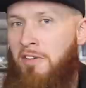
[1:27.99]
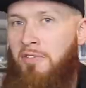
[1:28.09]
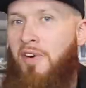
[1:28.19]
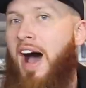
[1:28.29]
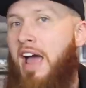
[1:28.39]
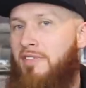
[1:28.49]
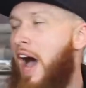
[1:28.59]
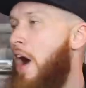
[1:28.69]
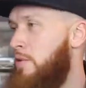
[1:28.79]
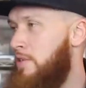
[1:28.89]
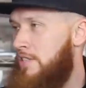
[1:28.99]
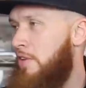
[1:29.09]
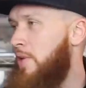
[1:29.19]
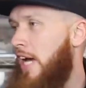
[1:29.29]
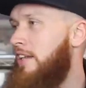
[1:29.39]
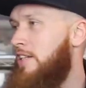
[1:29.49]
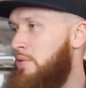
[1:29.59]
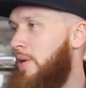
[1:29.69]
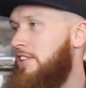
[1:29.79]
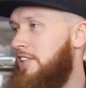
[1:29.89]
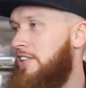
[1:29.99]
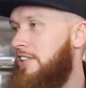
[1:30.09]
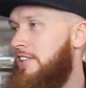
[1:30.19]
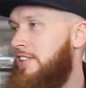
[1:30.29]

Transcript: five hours have we got this question?